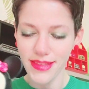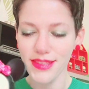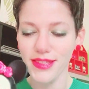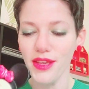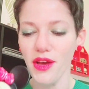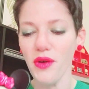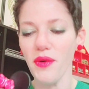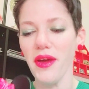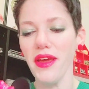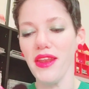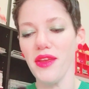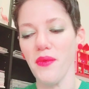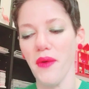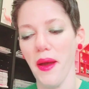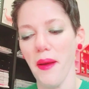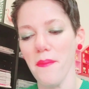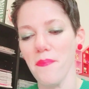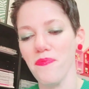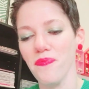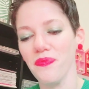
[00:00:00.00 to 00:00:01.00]
So
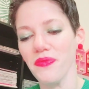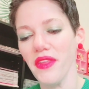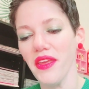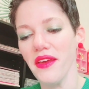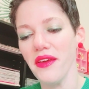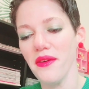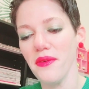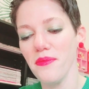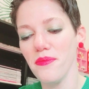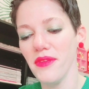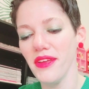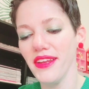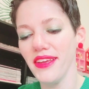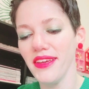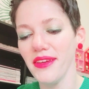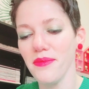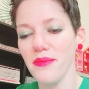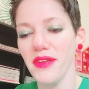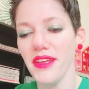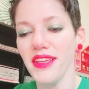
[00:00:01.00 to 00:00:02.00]
anyway,
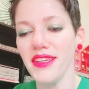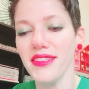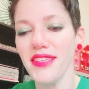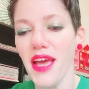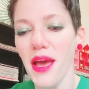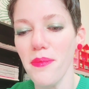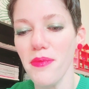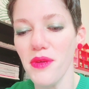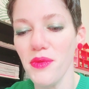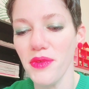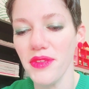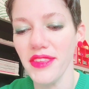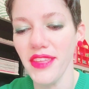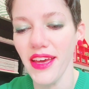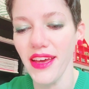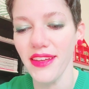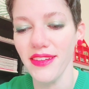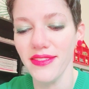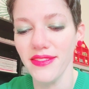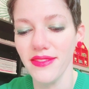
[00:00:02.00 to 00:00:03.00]
Minnie Minnie's happy with
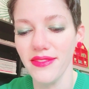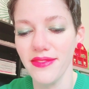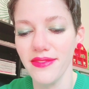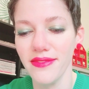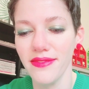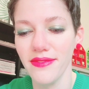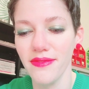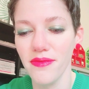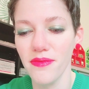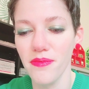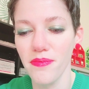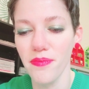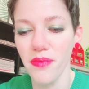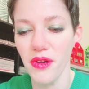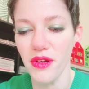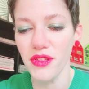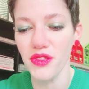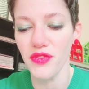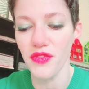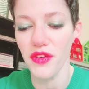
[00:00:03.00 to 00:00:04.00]
that
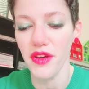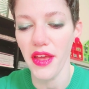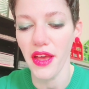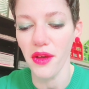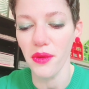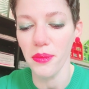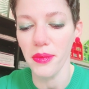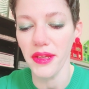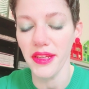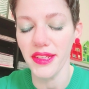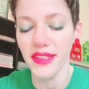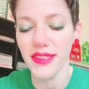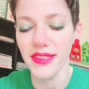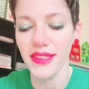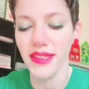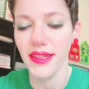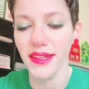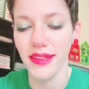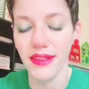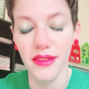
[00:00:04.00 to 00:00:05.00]
purse for now, but
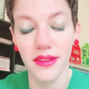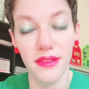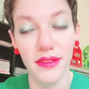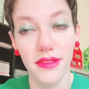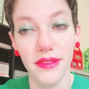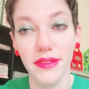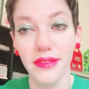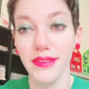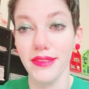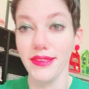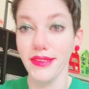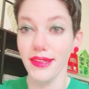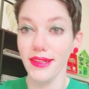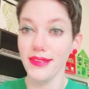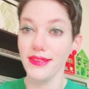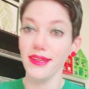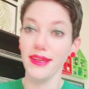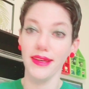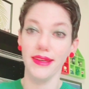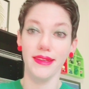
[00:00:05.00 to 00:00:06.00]
it's gonna it's
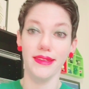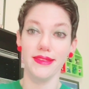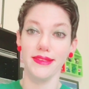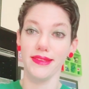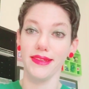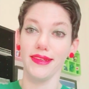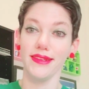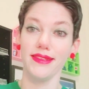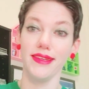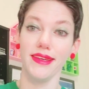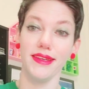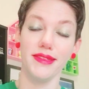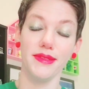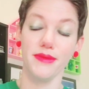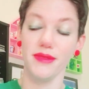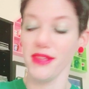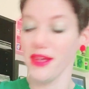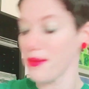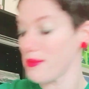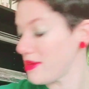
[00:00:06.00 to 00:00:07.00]
gonna take it's gonna take
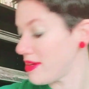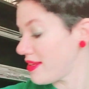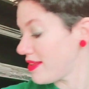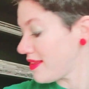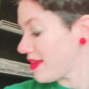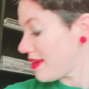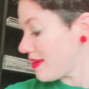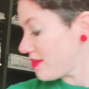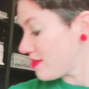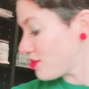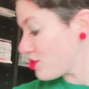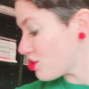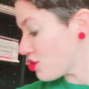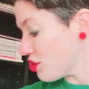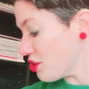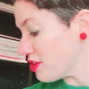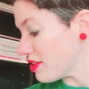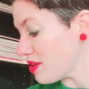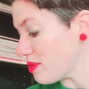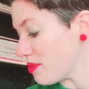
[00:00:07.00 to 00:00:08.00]
some time to get that
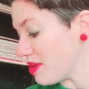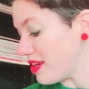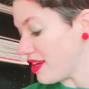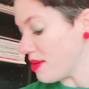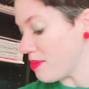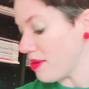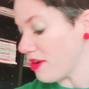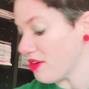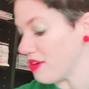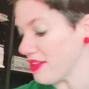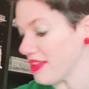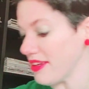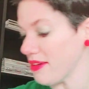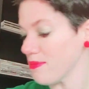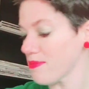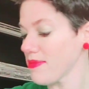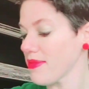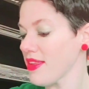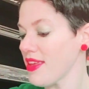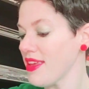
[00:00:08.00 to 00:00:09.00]
shirt that we need apparently.